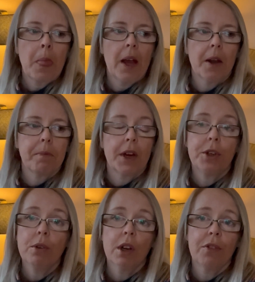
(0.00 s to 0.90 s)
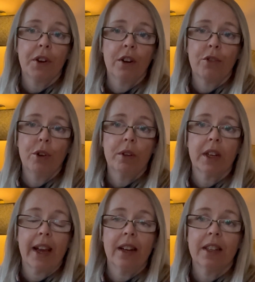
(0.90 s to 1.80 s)
Um, I do love an old root in
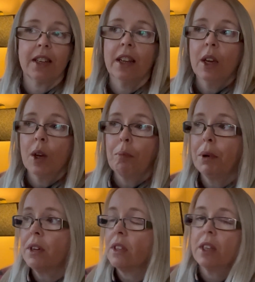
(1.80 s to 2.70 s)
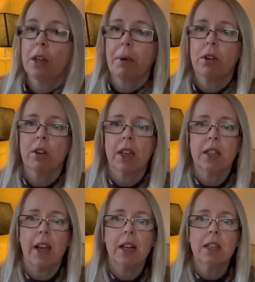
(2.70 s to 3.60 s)
Aldi, but the thing about going
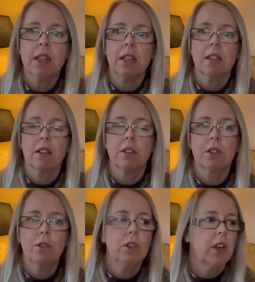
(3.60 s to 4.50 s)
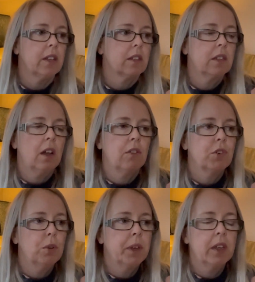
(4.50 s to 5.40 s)
into Aldi is that there's a good chance of
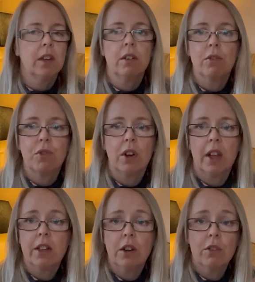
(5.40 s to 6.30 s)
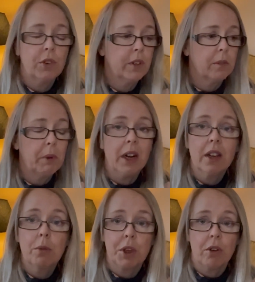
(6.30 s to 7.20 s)
going in for like dog food and milk,
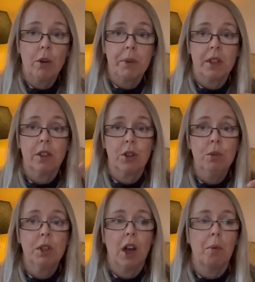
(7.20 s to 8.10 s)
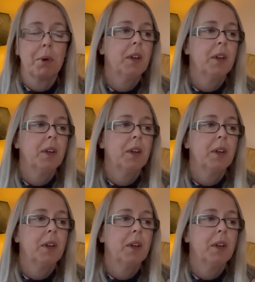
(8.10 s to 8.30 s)
which are always the two top